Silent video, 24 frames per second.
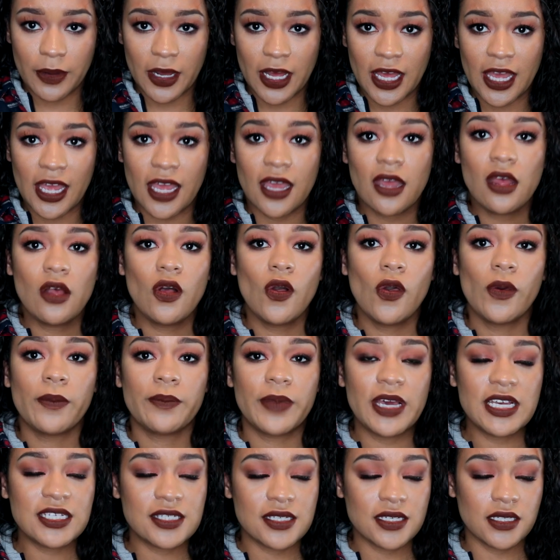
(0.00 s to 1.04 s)
but
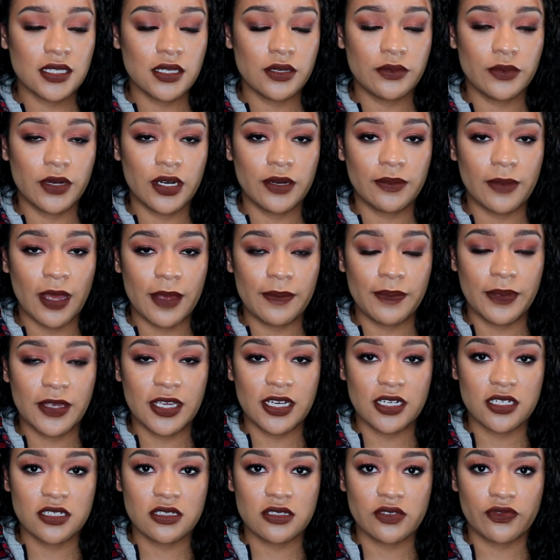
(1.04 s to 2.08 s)
basically one of my
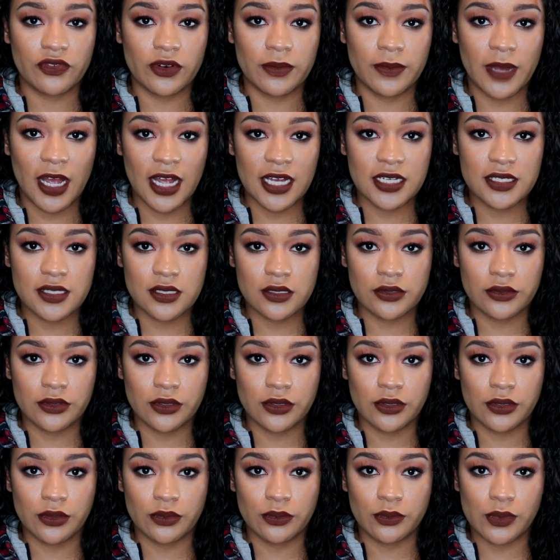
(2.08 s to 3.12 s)
peers from high
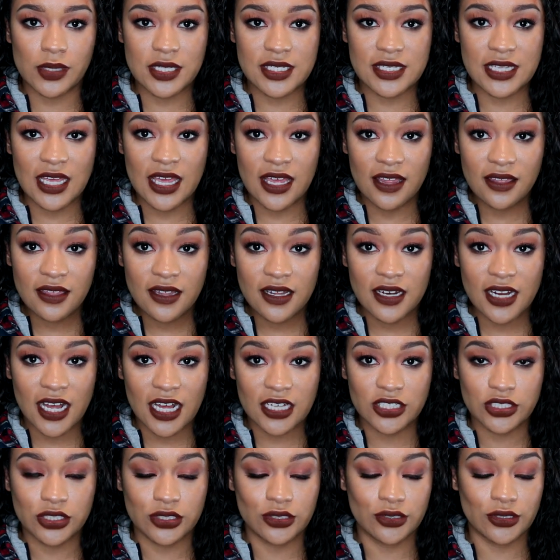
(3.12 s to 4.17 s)
school was in the
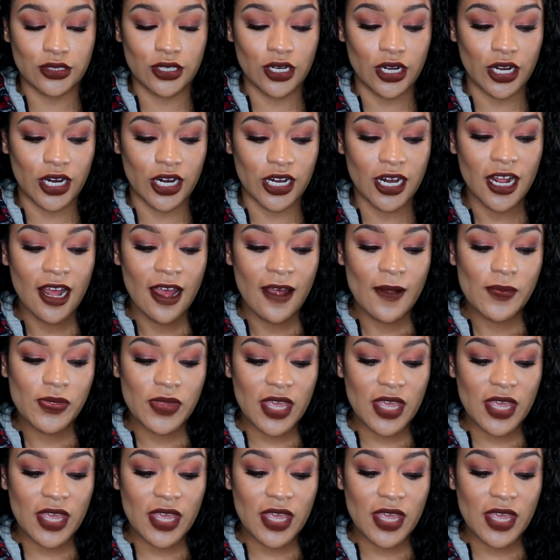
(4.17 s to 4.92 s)
National Guard